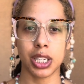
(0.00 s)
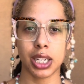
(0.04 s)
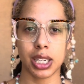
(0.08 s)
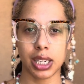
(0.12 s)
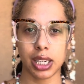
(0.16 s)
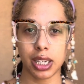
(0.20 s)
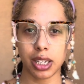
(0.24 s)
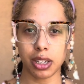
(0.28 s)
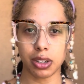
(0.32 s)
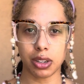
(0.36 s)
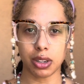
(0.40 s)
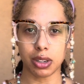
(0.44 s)
in
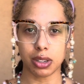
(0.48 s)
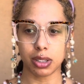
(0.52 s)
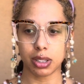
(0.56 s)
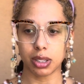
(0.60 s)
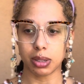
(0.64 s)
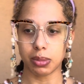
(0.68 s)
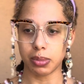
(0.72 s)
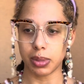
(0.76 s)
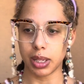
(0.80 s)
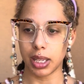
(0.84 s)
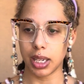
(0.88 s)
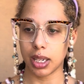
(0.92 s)
here, or
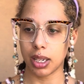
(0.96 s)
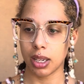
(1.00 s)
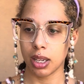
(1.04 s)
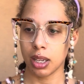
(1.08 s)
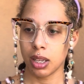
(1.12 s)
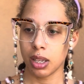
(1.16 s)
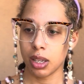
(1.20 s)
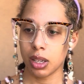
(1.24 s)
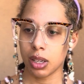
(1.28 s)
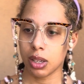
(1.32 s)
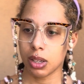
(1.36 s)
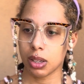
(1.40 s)
some, like,
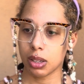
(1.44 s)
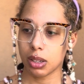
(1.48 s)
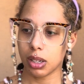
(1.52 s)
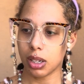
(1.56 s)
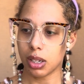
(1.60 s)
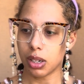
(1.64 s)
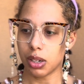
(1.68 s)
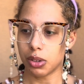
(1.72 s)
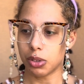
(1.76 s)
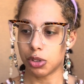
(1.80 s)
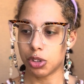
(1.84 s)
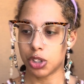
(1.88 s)
you
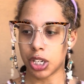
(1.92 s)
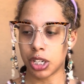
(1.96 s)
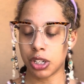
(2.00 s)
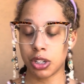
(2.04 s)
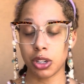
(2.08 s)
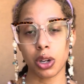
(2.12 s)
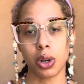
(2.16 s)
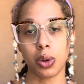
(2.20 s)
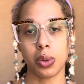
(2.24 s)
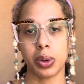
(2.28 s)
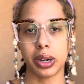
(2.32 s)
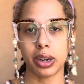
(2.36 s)
know,
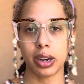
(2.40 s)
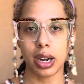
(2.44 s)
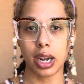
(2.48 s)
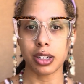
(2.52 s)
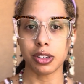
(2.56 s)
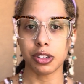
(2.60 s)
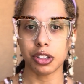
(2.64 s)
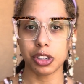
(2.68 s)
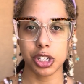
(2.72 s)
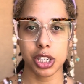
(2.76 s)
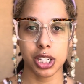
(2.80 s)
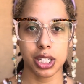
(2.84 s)
genderqueer
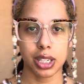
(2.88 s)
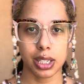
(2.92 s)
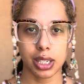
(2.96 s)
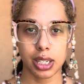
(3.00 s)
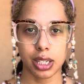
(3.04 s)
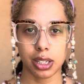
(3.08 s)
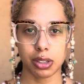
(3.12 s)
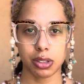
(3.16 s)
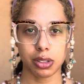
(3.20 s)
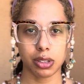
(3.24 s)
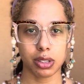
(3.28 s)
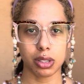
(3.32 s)
energy in
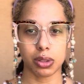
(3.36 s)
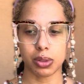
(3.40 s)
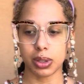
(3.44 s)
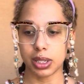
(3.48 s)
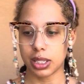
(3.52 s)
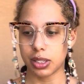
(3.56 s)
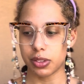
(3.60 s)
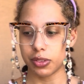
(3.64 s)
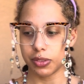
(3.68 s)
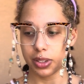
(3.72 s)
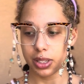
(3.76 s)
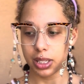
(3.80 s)
here, so
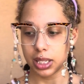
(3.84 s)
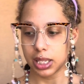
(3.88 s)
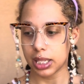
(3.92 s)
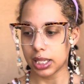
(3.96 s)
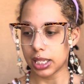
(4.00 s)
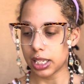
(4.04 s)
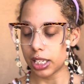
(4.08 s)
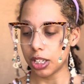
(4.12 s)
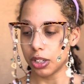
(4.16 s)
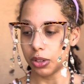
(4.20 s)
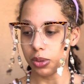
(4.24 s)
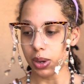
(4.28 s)
it's feeling
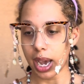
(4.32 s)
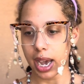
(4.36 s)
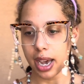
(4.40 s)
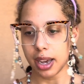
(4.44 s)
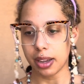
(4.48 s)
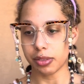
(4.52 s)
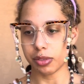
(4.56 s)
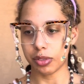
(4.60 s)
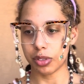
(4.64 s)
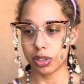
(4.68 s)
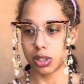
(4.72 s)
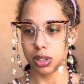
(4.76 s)
like you
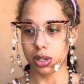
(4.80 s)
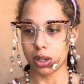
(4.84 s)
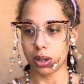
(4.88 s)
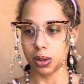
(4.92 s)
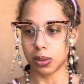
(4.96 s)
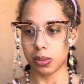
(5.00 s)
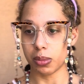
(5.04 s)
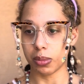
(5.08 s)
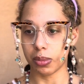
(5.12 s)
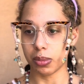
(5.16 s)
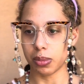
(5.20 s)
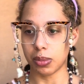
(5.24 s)
have
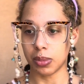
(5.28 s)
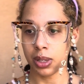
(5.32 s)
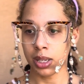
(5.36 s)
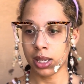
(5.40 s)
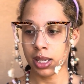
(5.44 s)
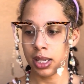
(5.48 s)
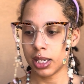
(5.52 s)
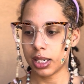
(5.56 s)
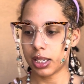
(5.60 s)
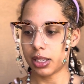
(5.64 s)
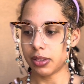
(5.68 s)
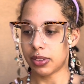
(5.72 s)
some
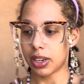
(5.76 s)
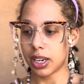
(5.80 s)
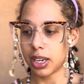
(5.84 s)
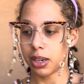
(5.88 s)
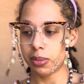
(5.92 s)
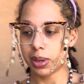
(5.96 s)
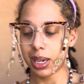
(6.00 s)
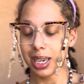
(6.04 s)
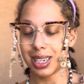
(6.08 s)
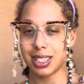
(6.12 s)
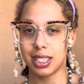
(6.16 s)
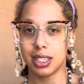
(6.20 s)
divine
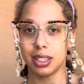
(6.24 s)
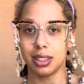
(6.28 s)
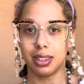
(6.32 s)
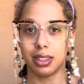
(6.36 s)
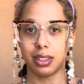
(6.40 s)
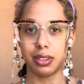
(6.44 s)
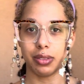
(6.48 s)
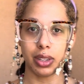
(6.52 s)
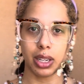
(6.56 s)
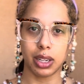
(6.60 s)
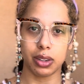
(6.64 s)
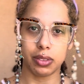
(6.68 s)
masculine,
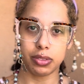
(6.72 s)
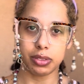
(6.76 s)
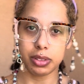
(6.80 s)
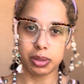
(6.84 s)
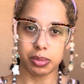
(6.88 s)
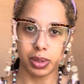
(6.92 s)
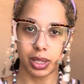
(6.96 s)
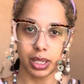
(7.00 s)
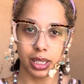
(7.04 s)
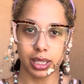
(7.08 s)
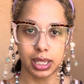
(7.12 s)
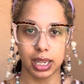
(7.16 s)
divine
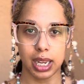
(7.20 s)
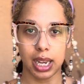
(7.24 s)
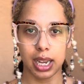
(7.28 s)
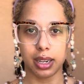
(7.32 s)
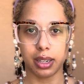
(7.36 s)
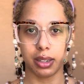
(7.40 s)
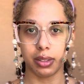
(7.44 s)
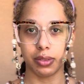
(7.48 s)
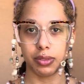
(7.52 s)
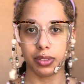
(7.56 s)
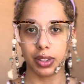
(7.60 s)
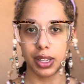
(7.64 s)
feminine
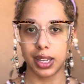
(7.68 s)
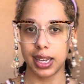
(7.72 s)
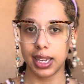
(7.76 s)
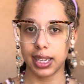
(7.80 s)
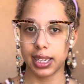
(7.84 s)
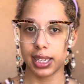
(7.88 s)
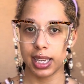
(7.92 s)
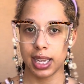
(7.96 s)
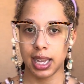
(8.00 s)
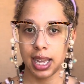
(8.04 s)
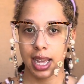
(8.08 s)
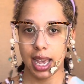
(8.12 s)
kind of like
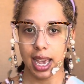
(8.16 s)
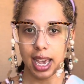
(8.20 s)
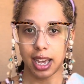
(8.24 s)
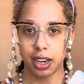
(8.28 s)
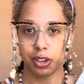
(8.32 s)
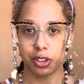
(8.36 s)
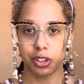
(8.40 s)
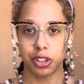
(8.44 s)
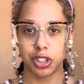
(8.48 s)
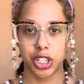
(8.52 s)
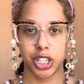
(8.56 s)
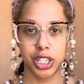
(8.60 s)

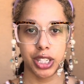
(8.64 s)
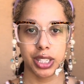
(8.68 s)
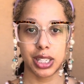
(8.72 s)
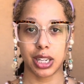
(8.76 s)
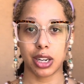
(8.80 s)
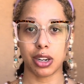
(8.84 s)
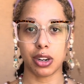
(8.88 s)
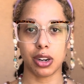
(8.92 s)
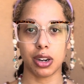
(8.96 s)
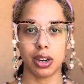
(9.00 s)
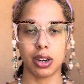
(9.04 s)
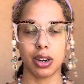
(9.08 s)
energies that
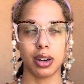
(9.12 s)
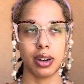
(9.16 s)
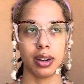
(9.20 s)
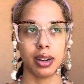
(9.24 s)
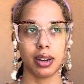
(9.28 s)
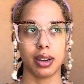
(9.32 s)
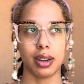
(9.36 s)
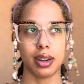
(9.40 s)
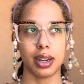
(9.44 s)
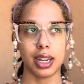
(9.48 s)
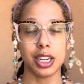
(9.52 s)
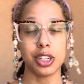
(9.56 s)
are
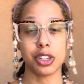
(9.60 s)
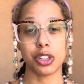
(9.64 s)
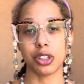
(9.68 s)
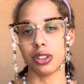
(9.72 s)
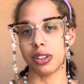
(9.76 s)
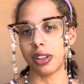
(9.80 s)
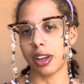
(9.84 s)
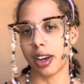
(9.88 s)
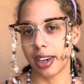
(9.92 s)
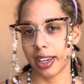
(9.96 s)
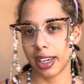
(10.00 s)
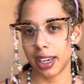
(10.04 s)

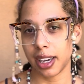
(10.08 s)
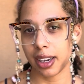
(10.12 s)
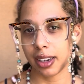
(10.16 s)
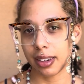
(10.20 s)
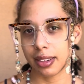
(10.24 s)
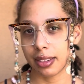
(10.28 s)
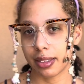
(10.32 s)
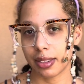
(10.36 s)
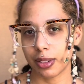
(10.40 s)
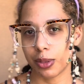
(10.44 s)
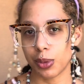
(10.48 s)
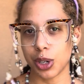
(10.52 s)
interlocking,
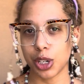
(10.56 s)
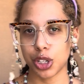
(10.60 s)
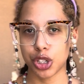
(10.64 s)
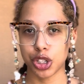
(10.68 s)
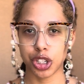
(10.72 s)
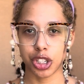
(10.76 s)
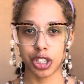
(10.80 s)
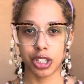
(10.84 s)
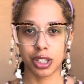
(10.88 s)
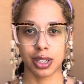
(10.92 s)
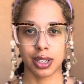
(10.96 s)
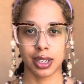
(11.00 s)

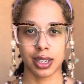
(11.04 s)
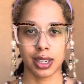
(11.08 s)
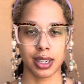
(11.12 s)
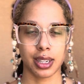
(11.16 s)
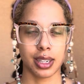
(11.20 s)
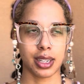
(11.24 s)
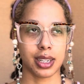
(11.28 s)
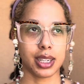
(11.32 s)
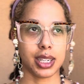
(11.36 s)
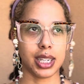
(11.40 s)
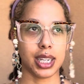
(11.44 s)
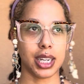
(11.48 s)
which,
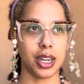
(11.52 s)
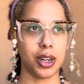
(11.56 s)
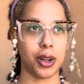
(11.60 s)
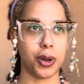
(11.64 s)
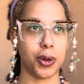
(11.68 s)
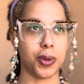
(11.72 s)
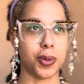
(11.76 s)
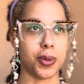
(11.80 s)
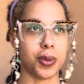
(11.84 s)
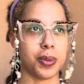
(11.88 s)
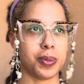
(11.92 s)
you know,